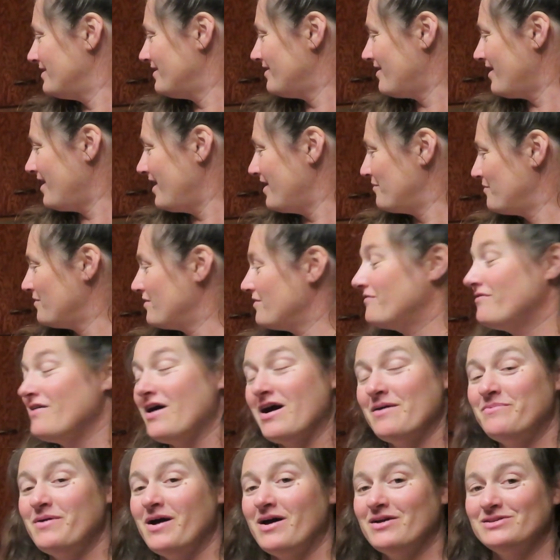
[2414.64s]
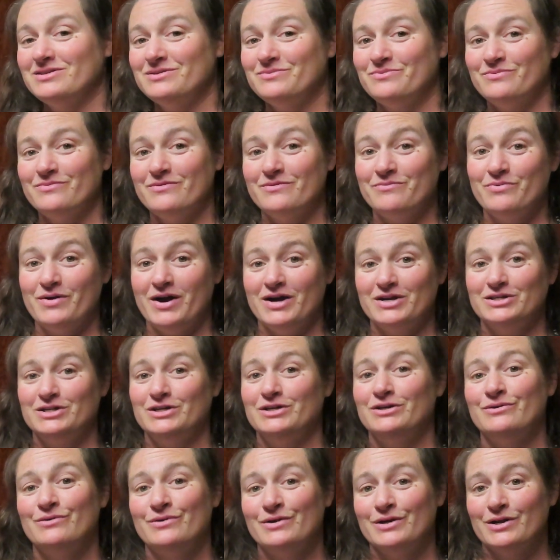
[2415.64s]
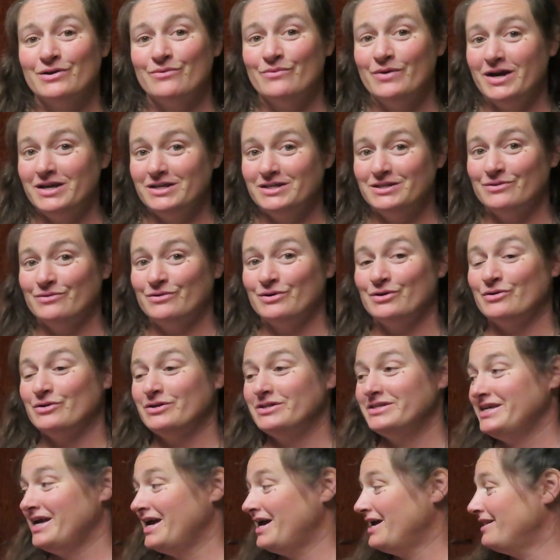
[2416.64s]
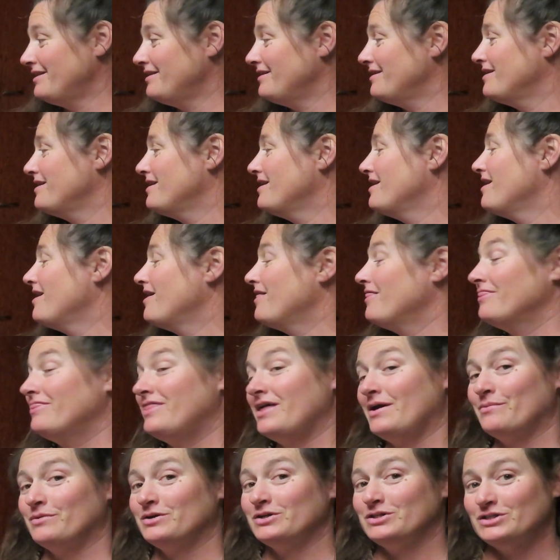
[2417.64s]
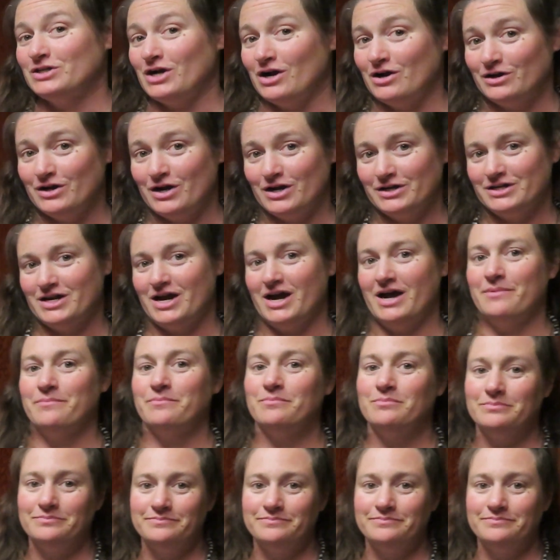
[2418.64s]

All right, we're at 5 pounds of pressure. We're going to wait till we go to 10, then we're starting our time.